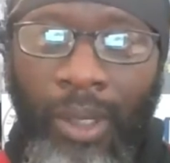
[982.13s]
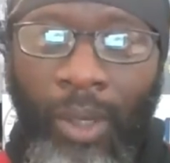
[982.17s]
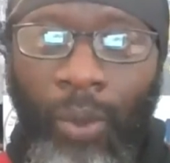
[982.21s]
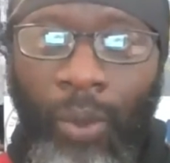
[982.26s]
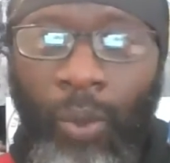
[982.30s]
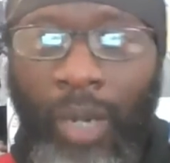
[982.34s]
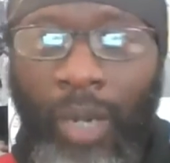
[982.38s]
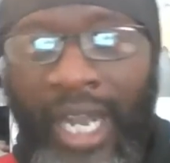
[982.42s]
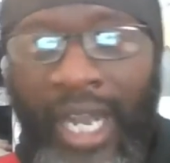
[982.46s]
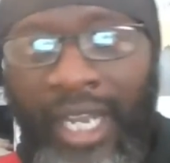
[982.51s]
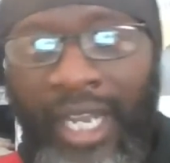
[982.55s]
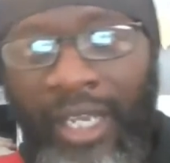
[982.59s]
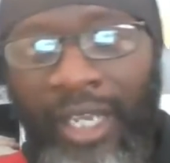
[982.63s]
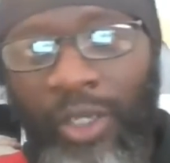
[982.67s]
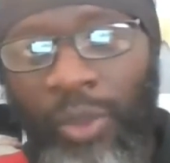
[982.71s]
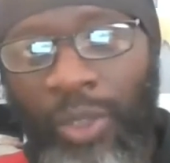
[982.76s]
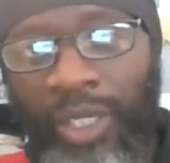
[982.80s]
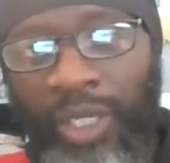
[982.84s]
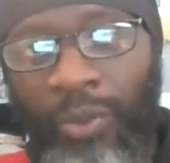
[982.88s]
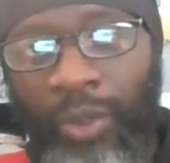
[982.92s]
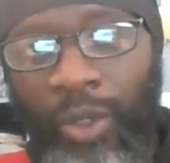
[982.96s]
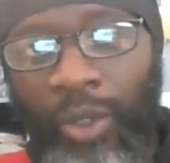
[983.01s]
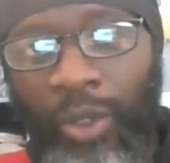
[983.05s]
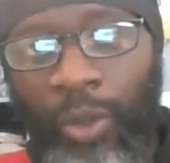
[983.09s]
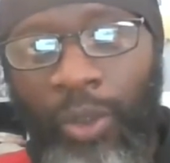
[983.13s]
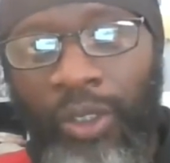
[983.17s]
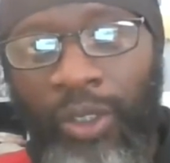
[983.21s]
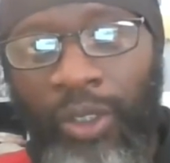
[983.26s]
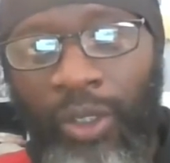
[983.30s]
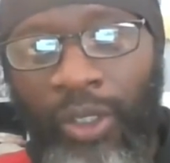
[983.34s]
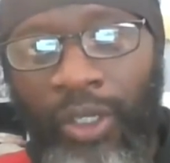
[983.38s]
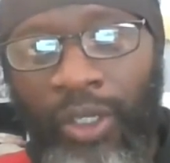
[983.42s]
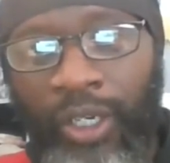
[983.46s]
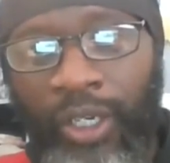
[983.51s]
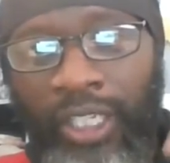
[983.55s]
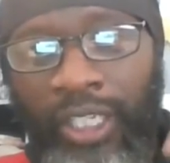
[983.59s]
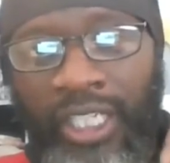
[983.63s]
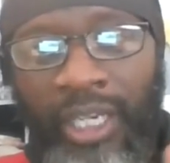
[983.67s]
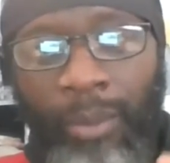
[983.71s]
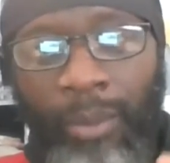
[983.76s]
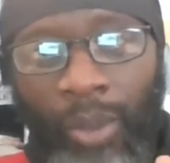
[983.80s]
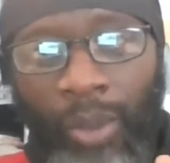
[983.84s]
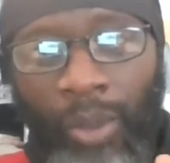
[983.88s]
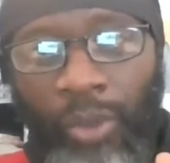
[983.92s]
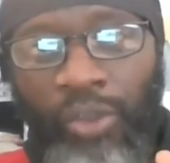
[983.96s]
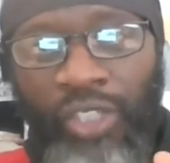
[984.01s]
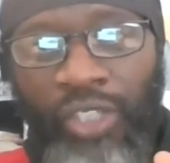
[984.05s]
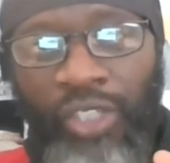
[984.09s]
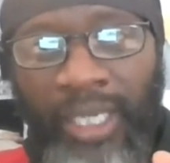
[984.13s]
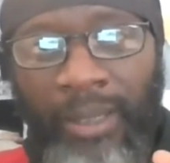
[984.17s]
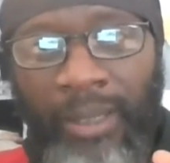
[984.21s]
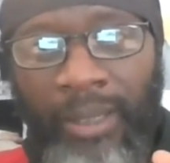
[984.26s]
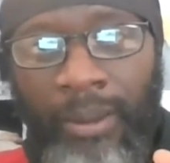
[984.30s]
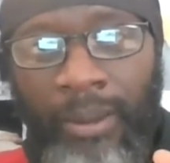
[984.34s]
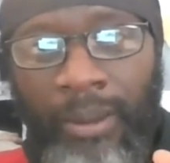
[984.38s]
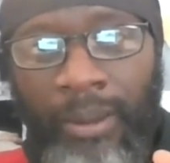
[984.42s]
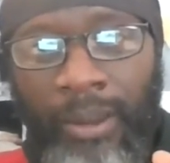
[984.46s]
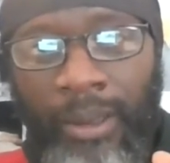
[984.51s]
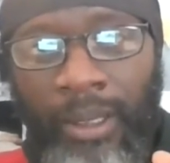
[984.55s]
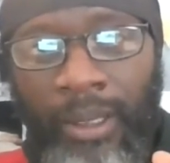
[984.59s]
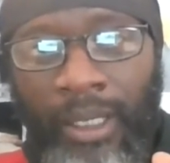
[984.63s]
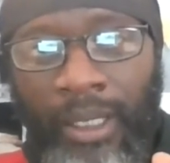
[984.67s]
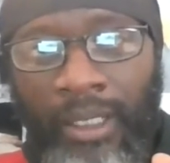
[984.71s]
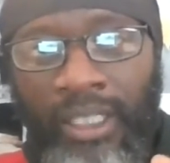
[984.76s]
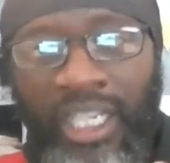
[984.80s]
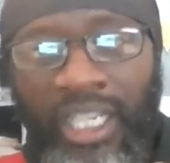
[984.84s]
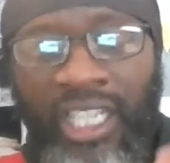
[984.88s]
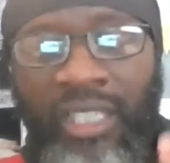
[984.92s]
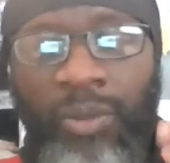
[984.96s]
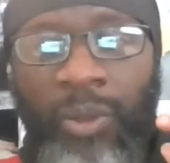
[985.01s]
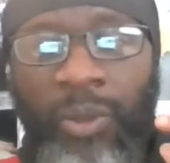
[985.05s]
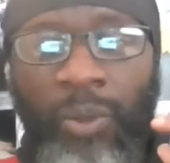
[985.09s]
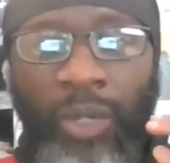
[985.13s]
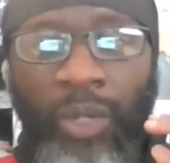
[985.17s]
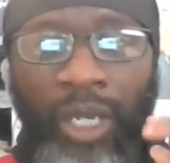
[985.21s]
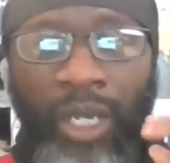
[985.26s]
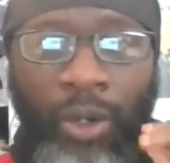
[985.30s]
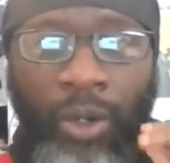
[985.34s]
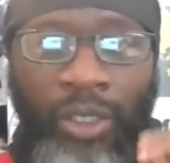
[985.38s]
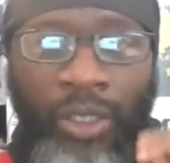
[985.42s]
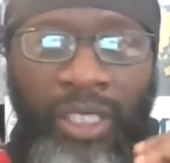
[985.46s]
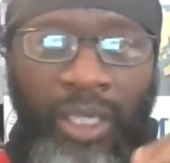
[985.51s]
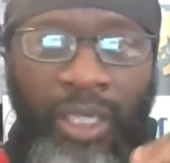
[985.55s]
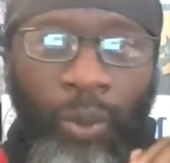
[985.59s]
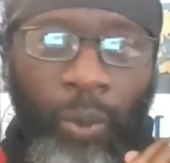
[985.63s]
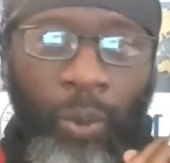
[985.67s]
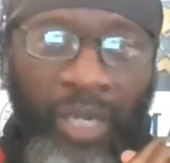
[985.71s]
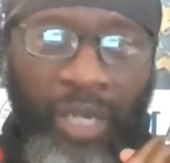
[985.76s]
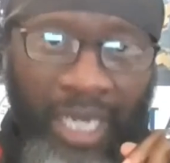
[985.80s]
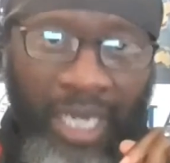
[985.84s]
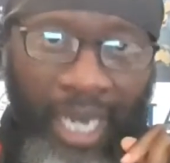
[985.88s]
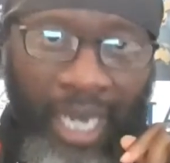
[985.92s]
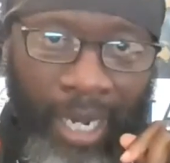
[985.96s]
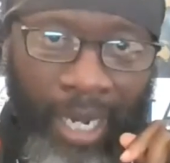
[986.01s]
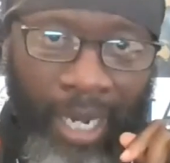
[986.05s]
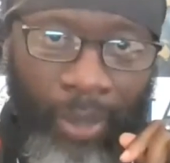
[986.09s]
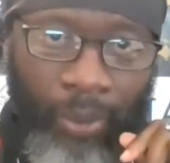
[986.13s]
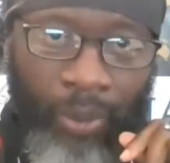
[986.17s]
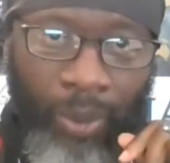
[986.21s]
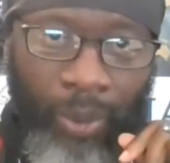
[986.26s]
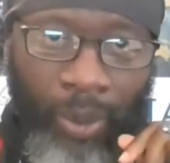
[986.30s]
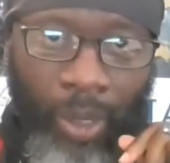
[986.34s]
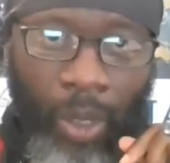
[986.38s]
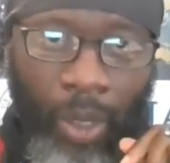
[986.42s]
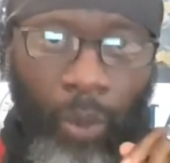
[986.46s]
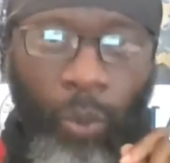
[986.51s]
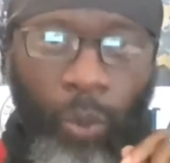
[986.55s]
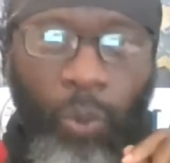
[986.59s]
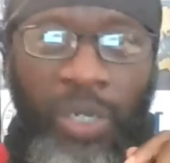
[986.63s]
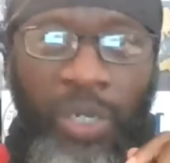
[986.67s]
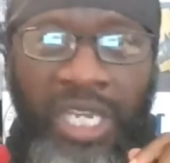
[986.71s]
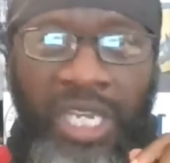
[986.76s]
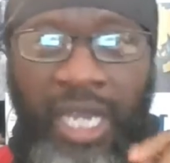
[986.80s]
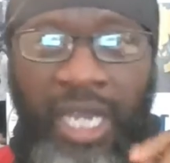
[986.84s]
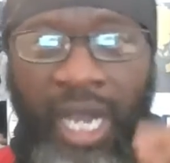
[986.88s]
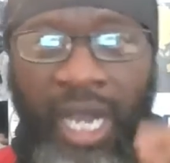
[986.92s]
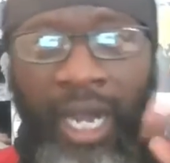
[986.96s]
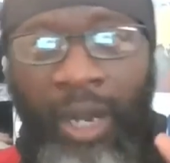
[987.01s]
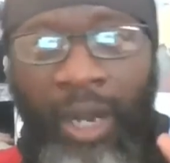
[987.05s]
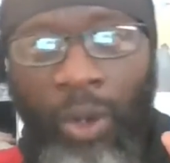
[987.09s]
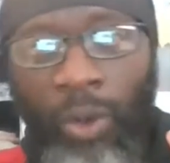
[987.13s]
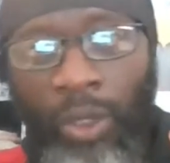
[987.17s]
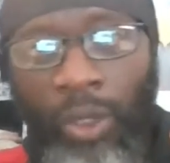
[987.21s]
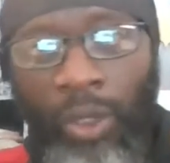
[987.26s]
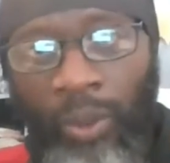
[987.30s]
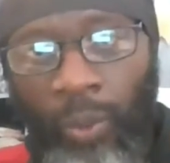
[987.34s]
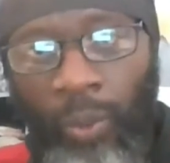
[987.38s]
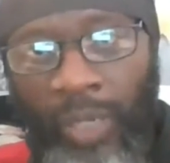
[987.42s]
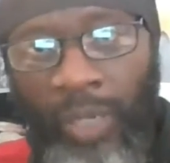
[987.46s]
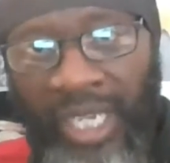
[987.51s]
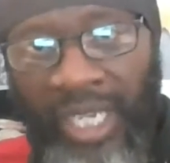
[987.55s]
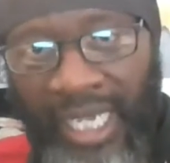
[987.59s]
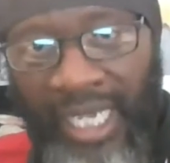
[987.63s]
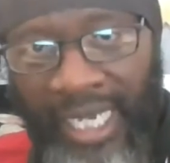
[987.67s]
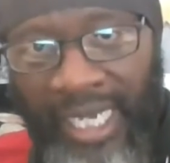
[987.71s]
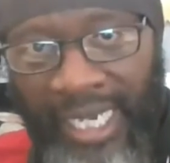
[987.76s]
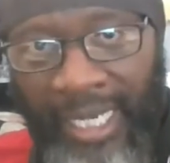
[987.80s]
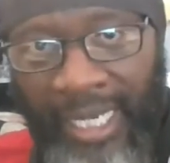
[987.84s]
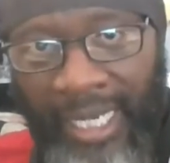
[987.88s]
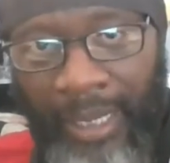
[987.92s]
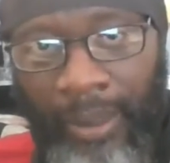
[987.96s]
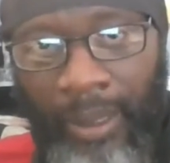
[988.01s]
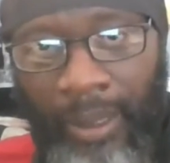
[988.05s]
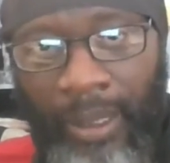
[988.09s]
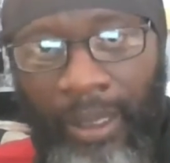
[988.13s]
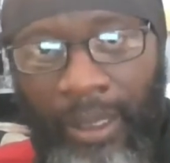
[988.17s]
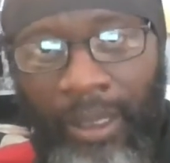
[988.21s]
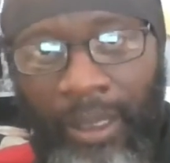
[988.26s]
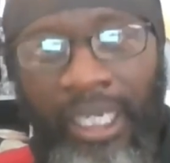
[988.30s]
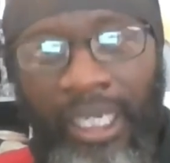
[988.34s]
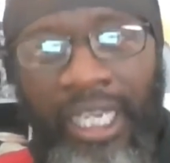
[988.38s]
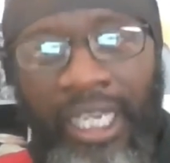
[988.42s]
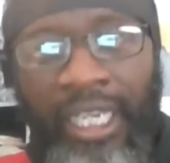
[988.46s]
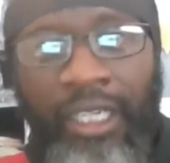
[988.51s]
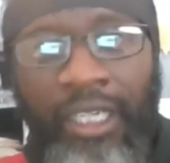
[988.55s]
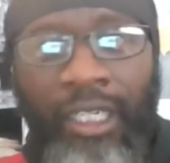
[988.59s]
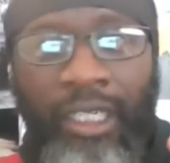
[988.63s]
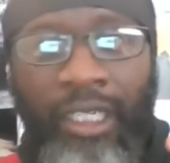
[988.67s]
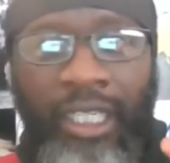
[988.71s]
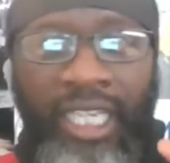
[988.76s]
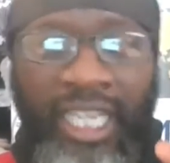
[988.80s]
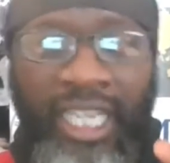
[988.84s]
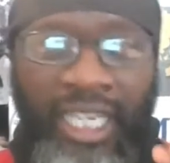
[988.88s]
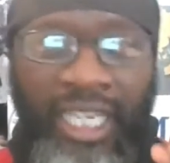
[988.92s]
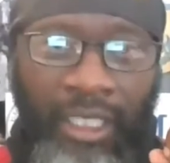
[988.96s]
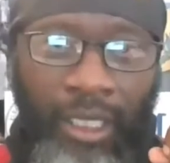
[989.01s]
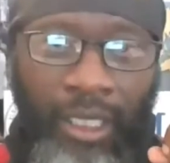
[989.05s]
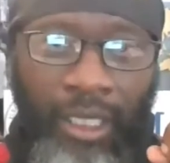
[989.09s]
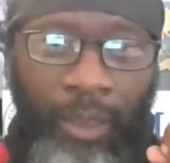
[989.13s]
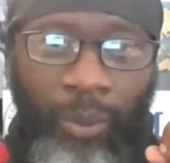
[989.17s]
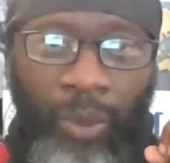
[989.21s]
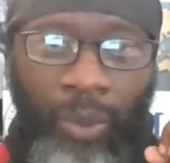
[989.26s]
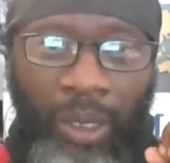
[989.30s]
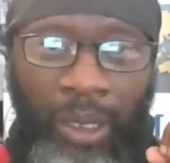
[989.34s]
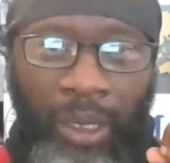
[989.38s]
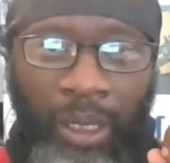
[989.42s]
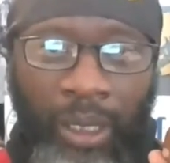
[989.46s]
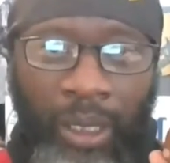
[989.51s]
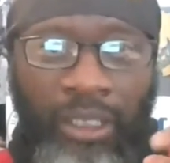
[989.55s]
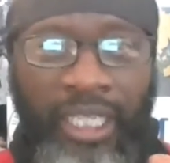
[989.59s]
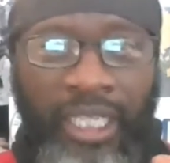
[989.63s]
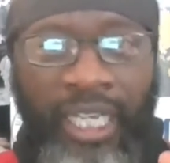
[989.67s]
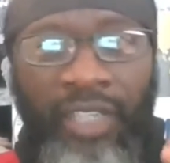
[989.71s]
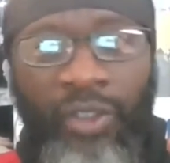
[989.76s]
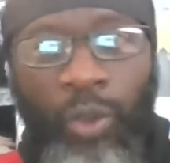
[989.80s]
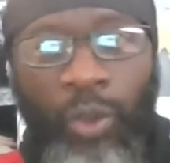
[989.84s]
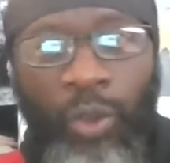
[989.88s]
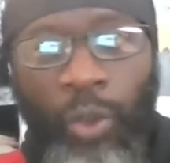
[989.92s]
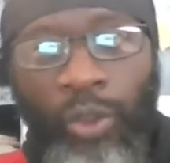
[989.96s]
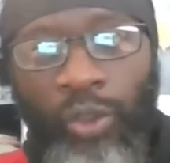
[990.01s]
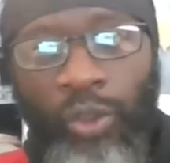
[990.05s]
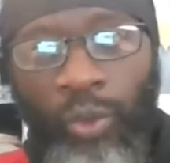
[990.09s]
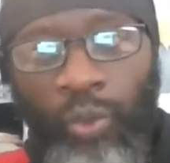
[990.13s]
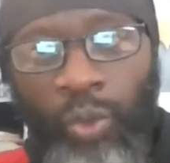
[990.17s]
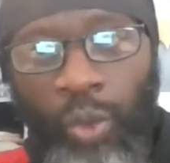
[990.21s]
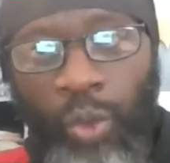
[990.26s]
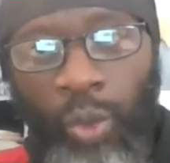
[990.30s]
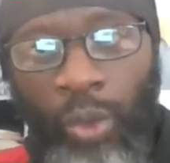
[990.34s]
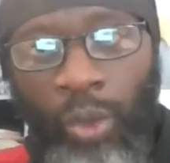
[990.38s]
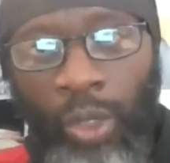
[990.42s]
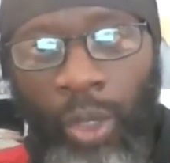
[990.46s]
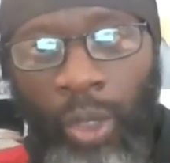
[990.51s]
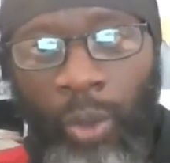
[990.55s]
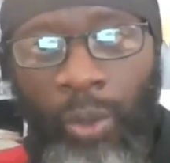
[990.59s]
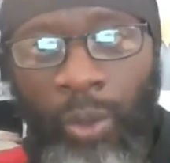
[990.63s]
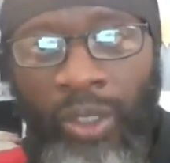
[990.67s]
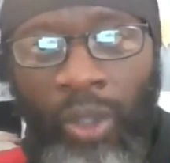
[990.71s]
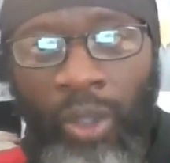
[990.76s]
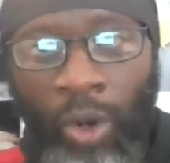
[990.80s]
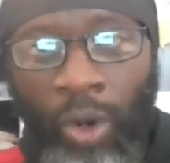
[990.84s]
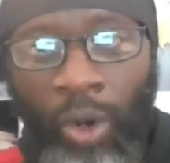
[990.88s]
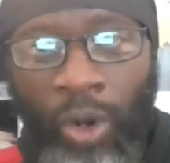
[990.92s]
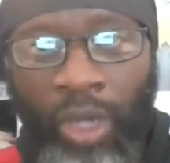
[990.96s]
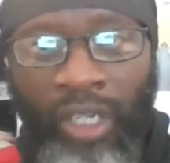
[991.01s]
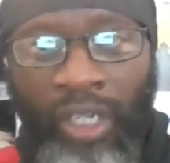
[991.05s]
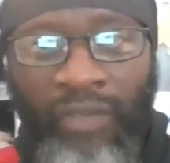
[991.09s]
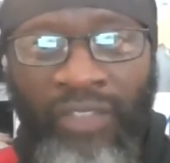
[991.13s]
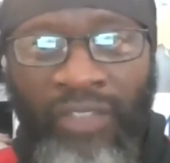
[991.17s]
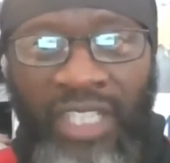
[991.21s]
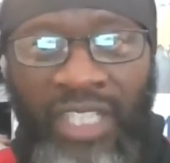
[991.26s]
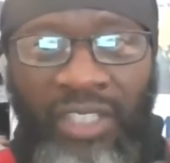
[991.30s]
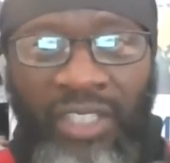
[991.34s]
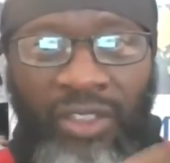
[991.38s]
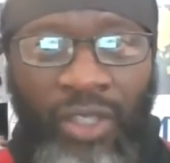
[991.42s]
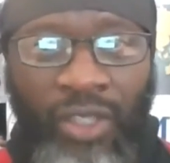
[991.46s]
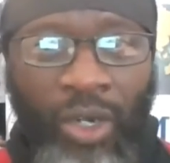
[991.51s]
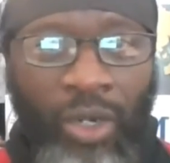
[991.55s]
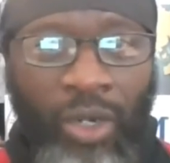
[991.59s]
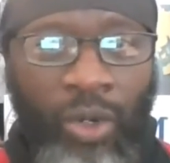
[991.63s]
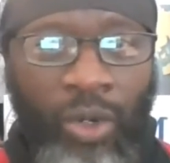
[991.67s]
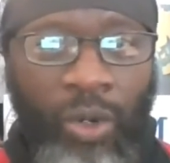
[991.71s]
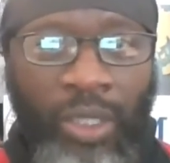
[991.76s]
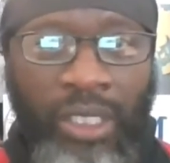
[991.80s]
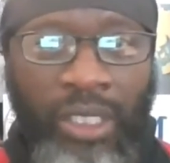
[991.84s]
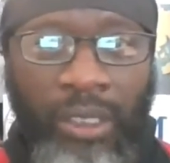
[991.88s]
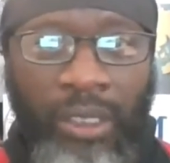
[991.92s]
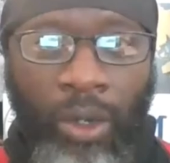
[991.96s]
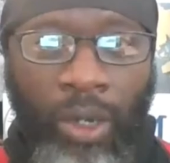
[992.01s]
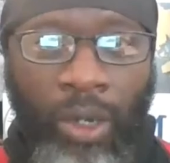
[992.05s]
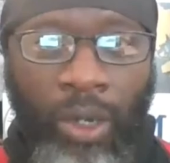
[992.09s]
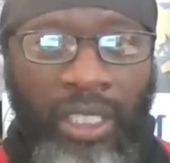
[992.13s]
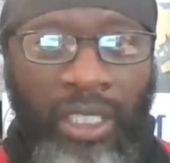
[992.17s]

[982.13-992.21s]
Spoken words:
Why are you even going to go learn their bullshit? These people are on their way out. We are on the way in a kingdom that is going to rule over all these doggone